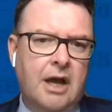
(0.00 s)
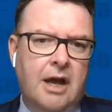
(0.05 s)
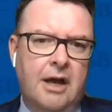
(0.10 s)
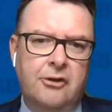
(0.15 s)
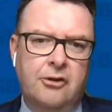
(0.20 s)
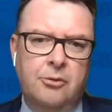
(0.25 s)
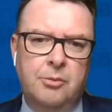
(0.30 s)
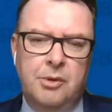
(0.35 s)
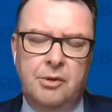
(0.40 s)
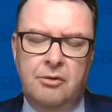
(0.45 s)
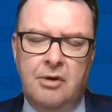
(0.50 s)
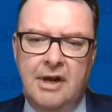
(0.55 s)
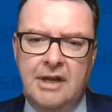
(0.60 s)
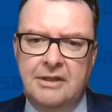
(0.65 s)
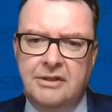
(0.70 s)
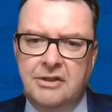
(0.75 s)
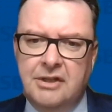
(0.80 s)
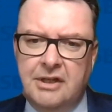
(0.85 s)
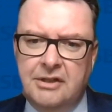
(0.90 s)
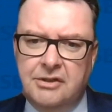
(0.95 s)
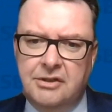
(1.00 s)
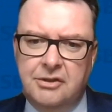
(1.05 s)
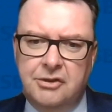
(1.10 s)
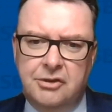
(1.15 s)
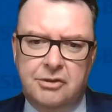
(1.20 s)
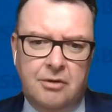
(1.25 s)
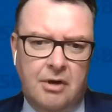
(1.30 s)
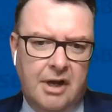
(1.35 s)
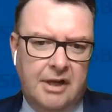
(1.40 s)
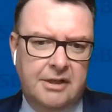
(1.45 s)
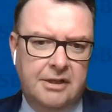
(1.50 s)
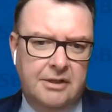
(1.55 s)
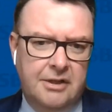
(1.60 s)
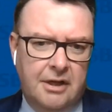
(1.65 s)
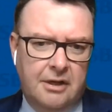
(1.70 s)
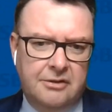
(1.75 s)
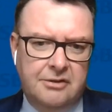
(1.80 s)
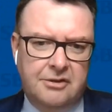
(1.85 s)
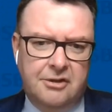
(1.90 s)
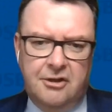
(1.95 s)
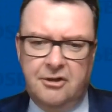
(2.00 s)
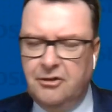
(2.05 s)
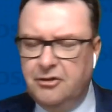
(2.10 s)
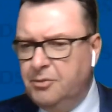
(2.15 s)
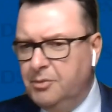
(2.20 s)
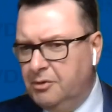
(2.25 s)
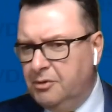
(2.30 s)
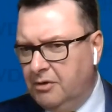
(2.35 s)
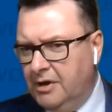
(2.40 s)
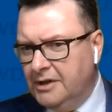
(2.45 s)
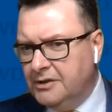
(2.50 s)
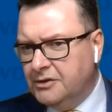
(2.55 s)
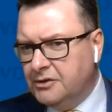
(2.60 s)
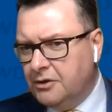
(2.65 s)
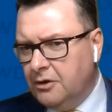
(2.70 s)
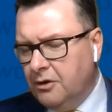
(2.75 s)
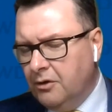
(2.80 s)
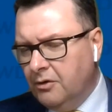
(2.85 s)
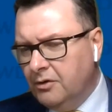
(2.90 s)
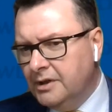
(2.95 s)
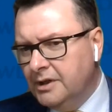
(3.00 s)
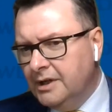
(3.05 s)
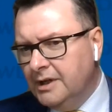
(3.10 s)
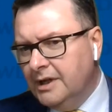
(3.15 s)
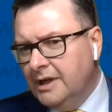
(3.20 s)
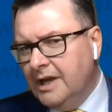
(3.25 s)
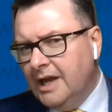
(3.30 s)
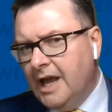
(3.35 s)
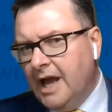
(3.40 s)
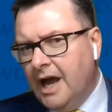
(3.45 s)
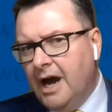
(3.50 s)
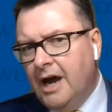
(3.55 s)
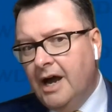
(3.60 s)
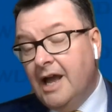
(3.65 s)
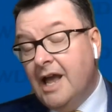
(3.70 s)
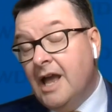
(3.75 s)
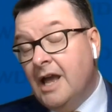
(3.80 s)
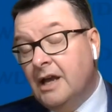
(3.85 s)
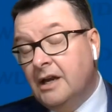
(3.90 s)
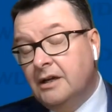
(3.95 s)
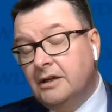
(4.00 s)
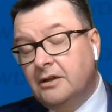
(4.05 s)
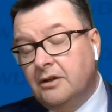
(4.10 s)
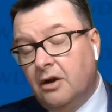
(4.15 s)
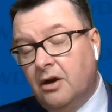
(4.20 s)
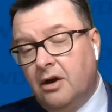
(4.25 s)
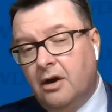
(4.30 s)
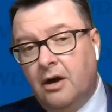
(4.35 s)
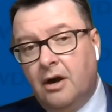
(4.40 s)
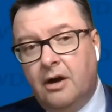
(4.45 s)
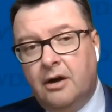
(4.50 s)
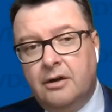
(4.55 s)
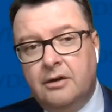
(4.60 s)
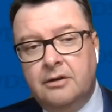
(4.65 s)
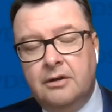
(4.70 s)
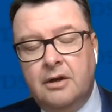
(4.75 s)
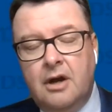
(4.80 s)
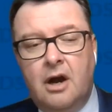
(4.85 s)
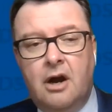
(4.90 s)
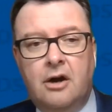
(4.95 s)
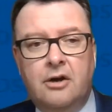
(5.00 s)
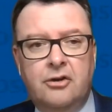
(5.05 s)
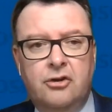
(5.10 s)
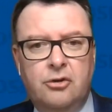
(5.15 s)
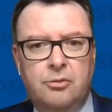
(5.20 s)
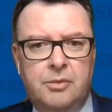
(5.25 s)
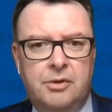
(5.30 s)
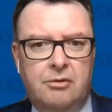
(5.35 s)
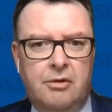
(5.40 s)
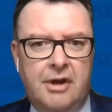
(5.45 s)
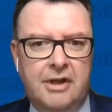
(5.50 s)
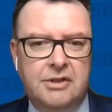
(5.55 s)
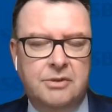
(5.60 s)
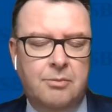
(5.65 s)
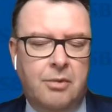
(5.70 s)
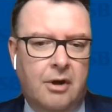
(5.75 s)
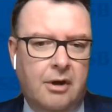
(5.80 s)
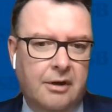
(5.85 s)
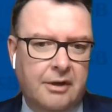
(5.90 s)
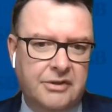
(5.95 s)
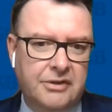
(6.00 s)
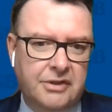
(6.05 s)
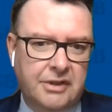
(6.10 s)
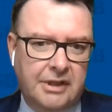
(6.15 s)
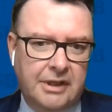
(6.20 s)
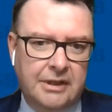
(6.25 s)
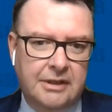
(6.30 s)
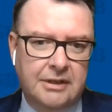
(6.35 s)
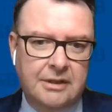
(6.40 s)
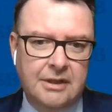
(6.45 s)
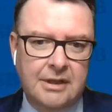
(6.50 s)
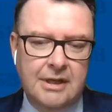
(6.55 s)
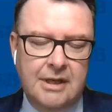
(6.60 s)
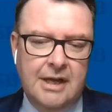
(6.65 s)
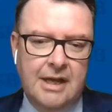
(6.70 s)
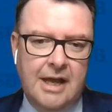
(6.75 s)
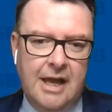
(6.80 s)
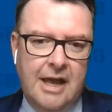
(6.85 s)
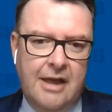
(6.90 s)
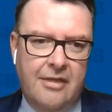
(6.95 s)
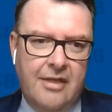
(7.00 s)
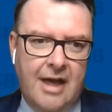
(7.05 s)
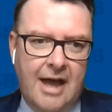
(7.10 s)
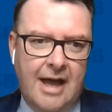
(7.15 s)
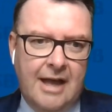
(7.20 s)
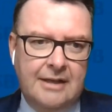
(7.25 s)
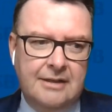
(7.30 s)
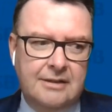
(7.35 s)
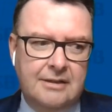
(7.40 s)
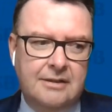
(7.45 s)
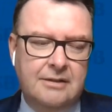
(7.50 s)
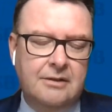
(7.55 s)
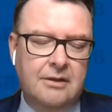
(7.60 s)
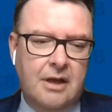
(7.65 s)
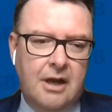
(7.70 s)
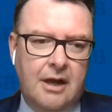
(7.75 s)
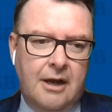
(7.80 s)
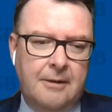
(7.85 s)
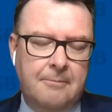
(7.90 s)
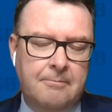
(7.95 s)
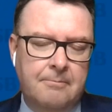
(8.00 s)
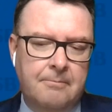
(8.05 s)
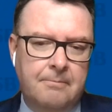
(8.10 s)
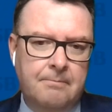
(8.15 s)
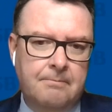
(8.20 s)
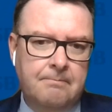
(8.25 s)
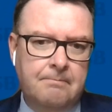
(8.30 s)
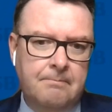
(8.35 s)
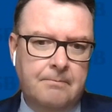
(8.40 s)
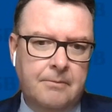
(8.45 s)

uh, human rights as enshrined in the Ontario Human Rights Code uh, and our our human rights policy, and and that um,